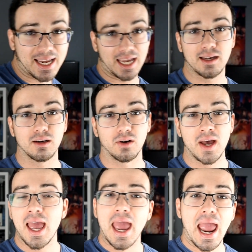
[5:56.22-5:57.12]
kill
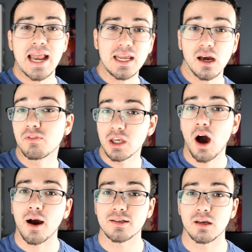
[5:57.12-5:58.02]
any of the
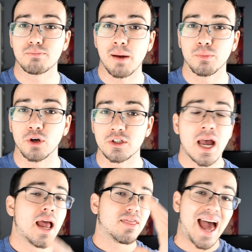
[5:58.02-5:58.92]
Yakuza members,
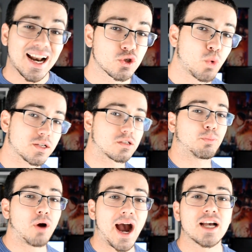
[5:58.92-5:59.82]
that is what
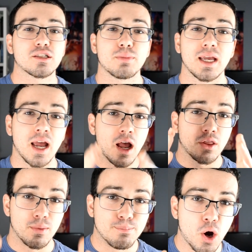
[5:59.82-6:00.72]
surprised me
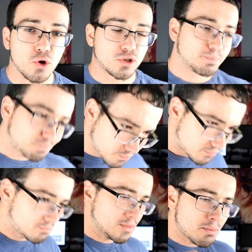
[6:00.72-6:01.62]
the most.
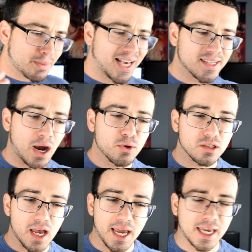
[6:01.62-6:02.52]
Because I was
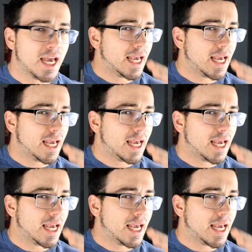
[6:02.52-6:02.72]
like,